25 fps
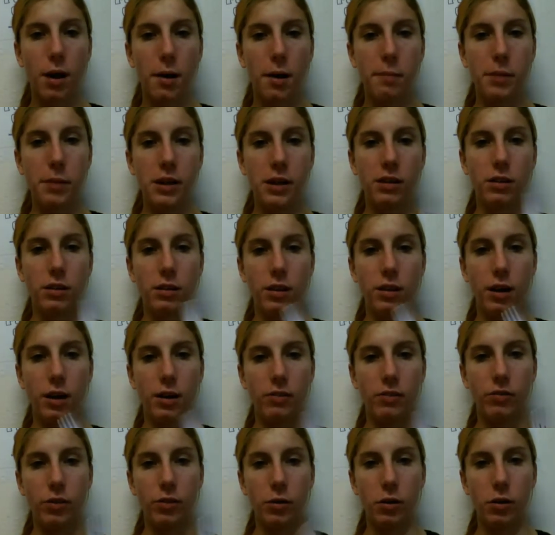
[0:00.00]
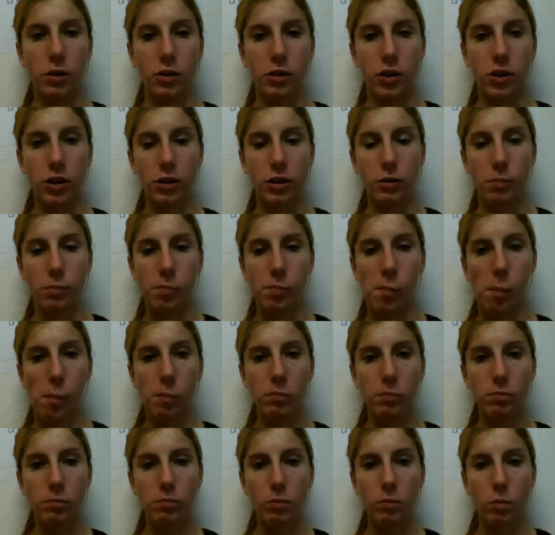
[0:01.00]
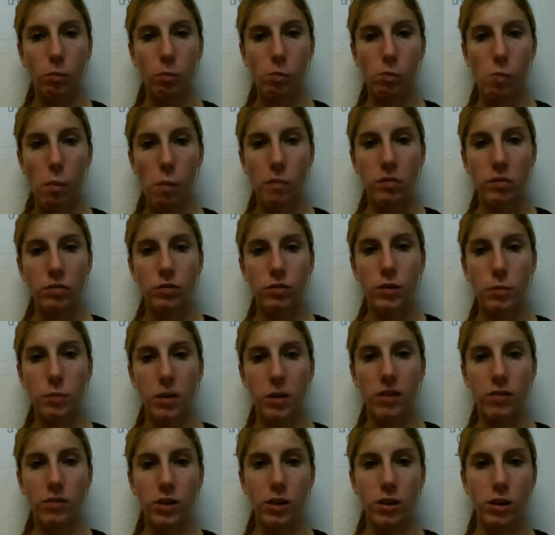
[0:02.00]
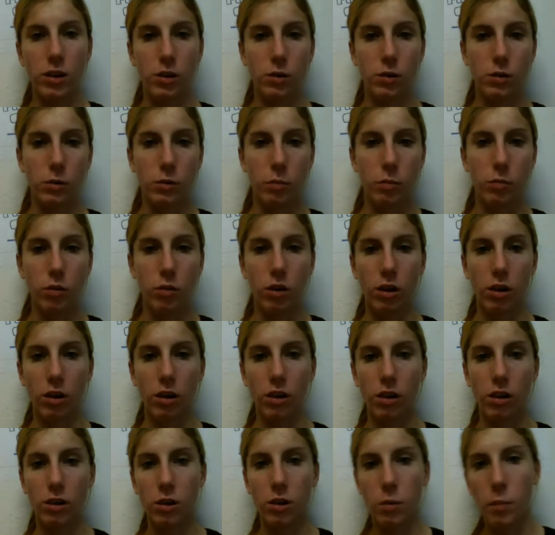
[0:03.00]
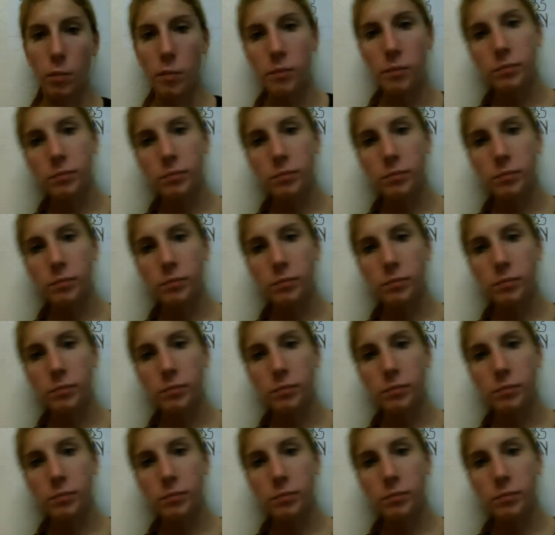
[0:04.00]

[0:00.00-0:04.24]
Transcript: I made a sign for our channel for my videos. Look at this.